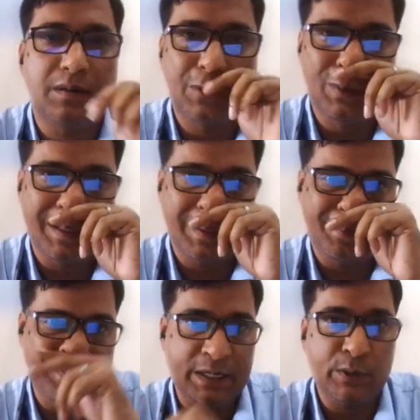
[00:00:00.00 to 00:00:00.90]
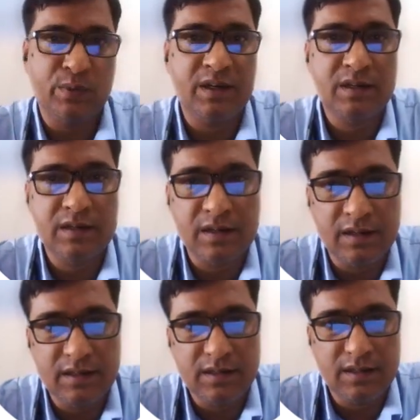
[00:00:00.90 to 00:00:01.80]
to the network
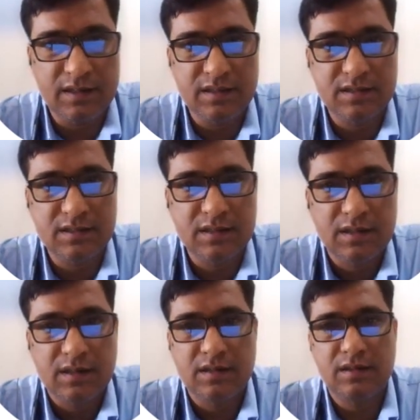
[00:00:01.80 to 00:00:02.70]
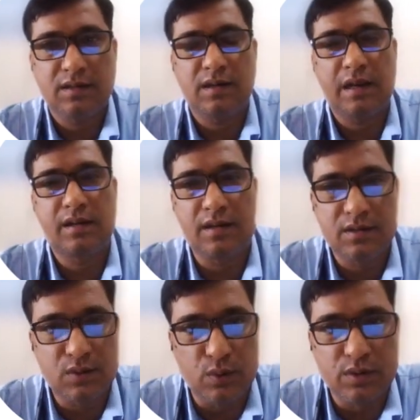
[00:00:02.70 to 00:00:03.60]
is the electrical
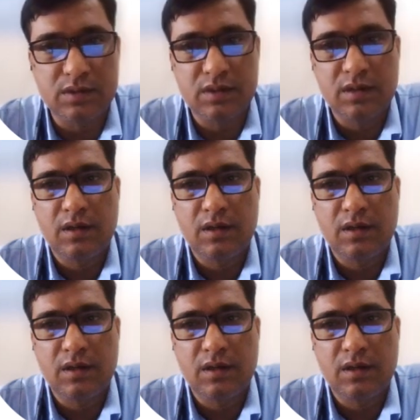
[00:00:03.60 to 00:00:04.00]
source.